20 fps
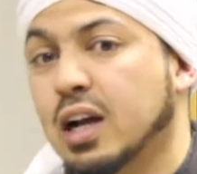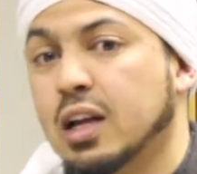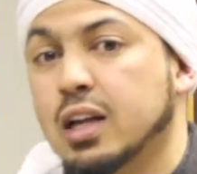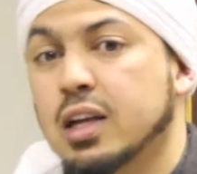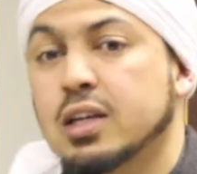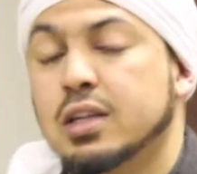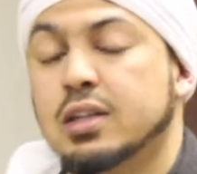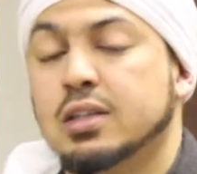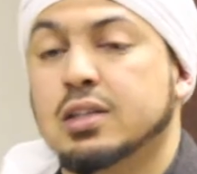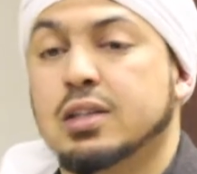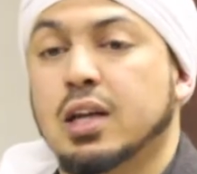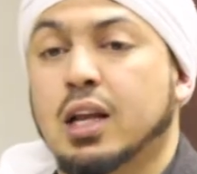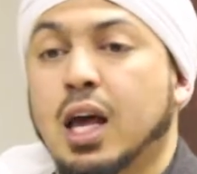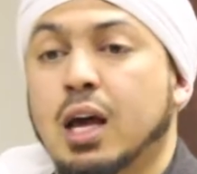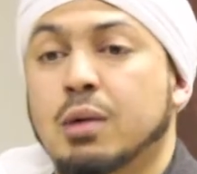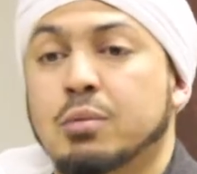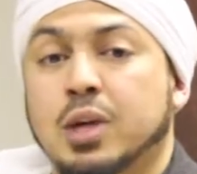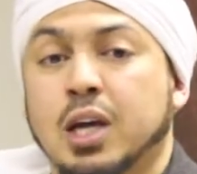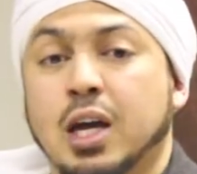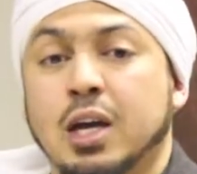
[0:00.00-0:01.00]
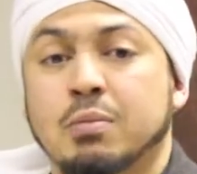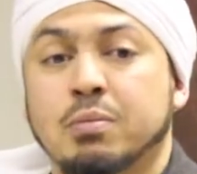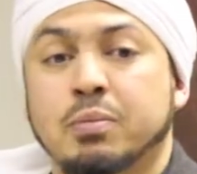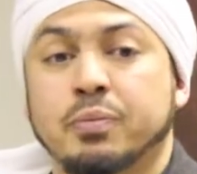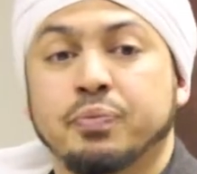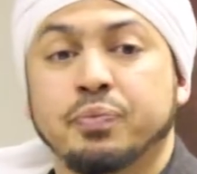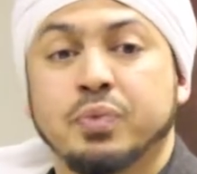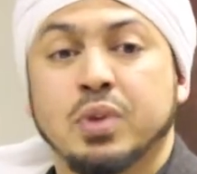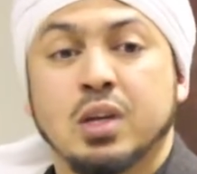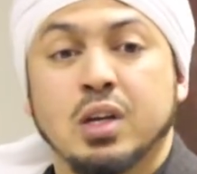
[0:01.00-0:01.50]
alayhi salam came
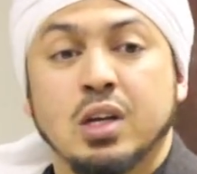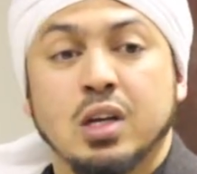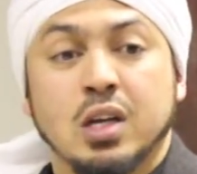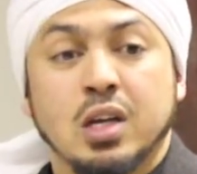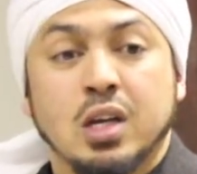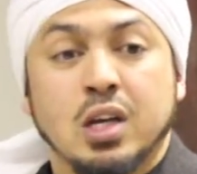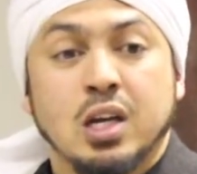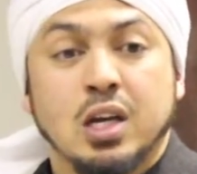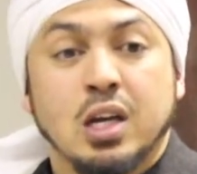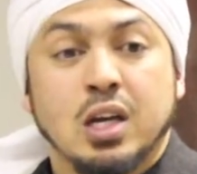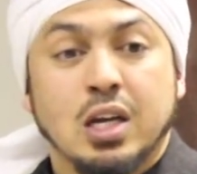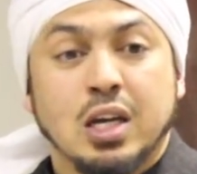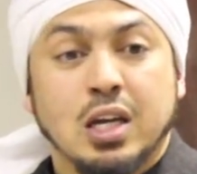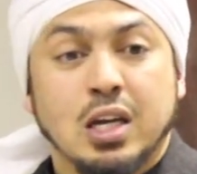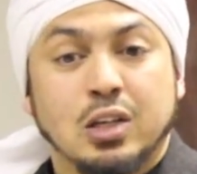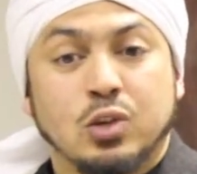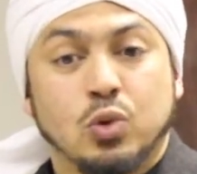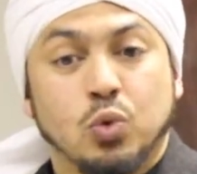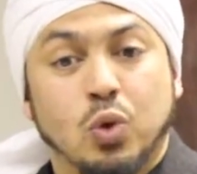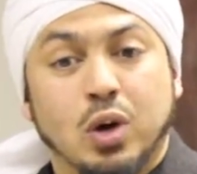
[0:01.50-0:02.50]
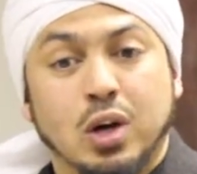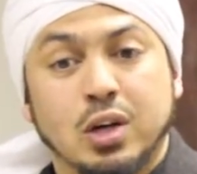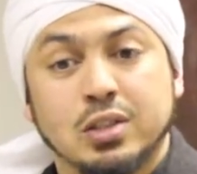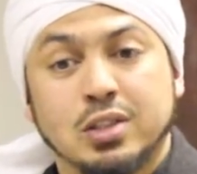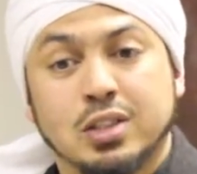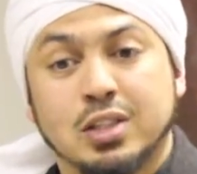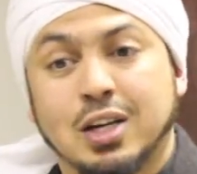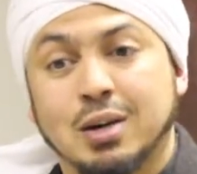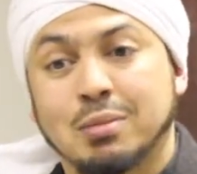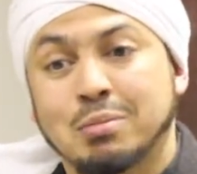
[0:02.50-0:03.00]
it
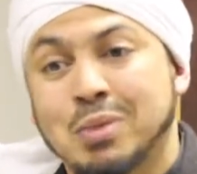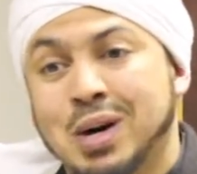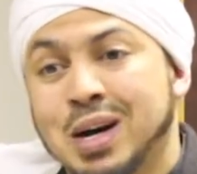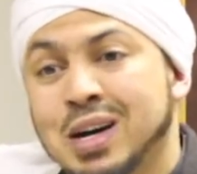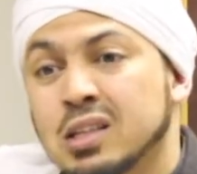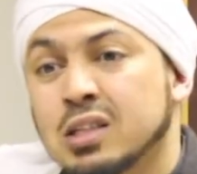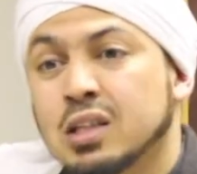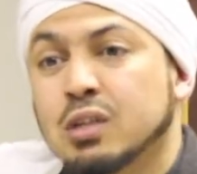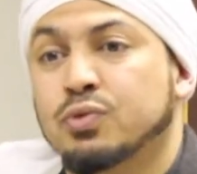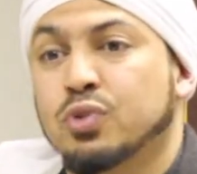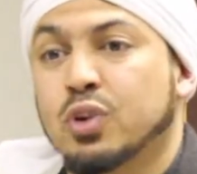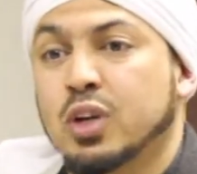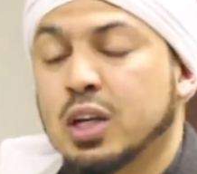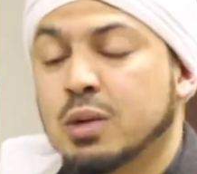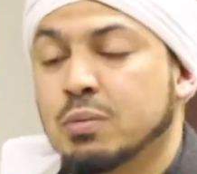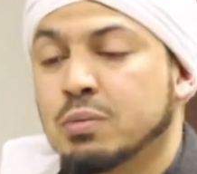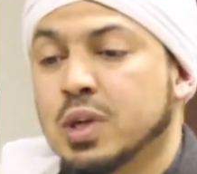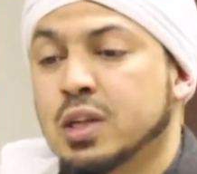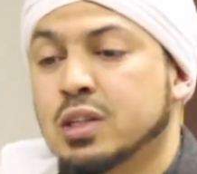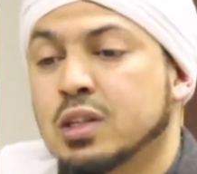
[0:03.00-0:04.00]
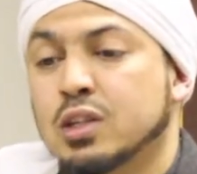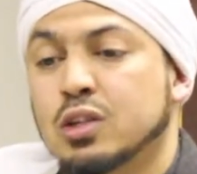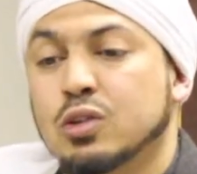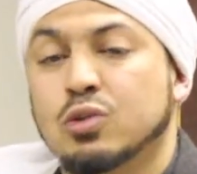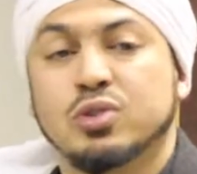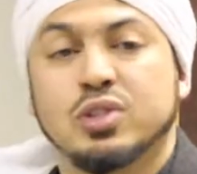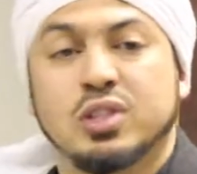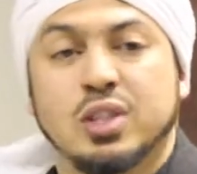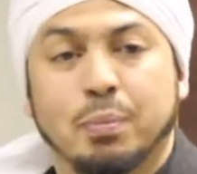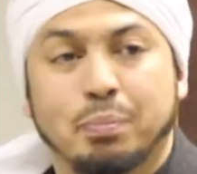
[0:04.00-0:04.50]
was commanded for him that he
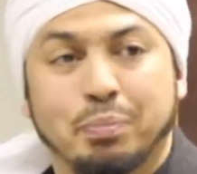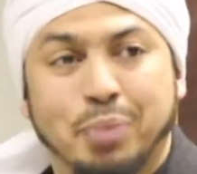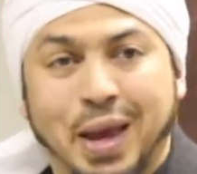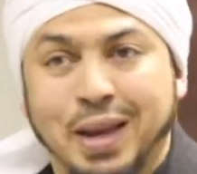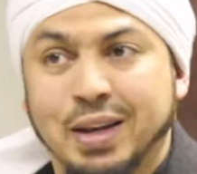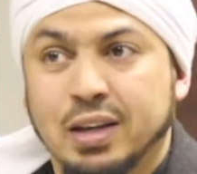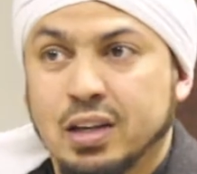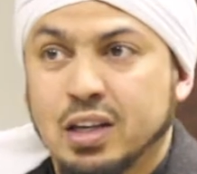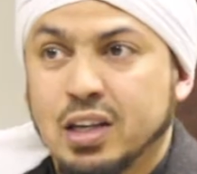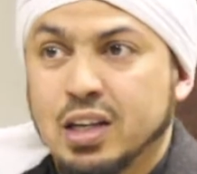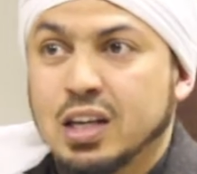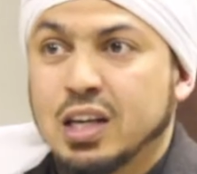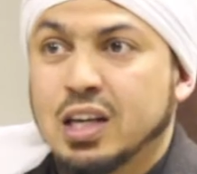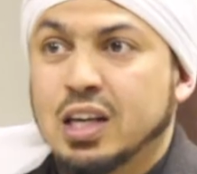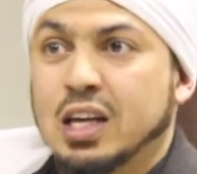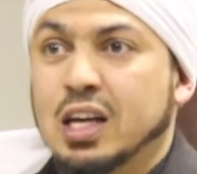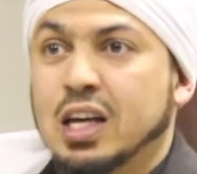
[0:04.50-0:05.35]
use the pen,